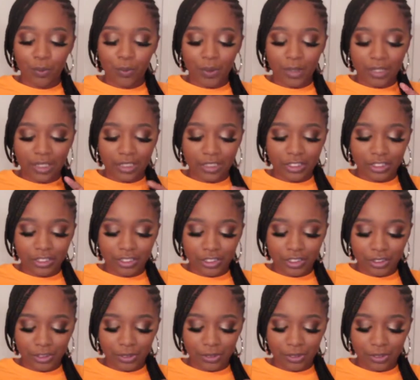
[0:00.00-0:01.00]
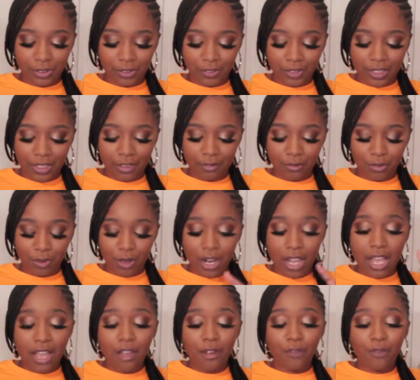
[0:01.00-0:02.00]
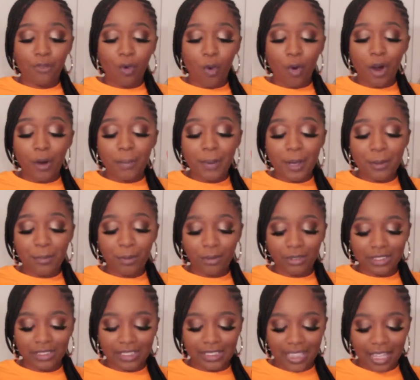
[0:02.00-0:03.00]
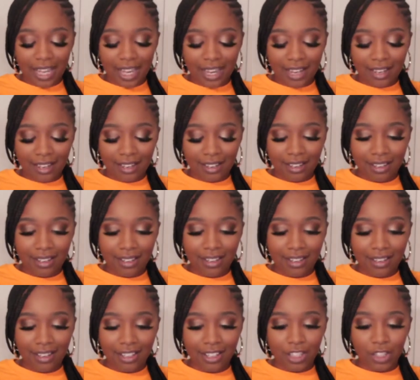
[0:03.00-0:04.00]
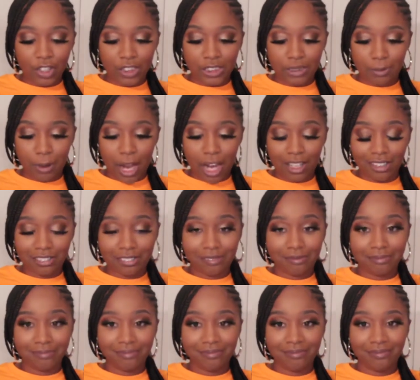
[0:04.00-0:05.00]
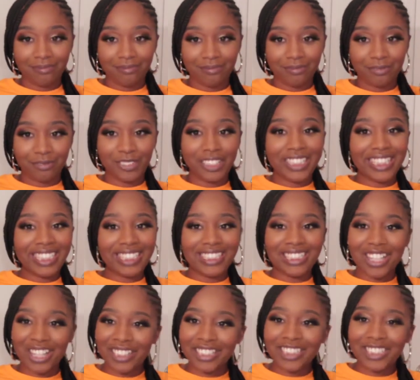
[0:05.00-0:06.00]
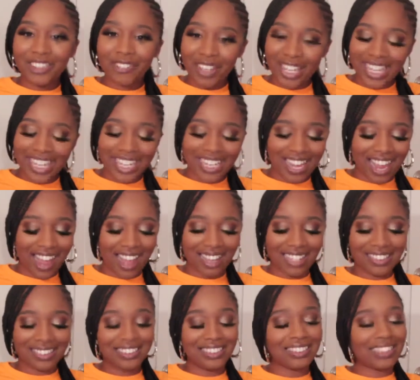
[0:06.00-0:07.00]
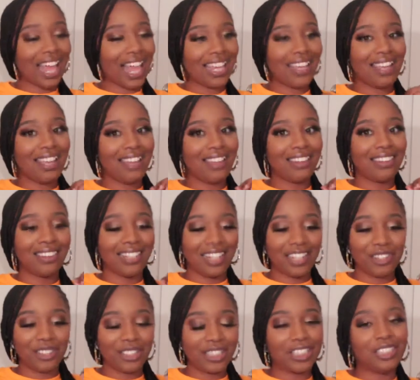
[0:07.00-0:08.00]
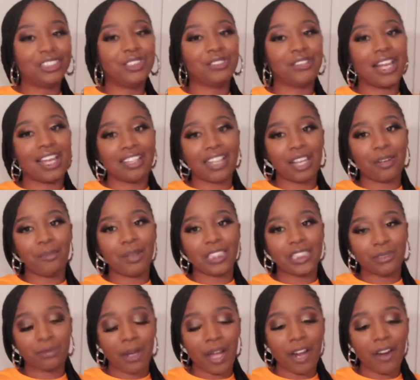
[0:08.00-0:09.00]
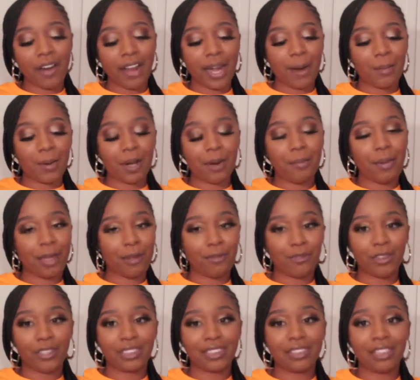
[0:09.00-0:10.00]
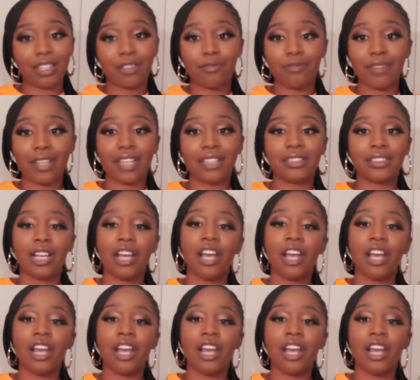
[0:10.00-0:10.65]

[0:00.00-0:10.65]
One, two, three, four four people said your smile which is so sweet guys because i literally do not like my smile and i'm gonna pay for it to get fixed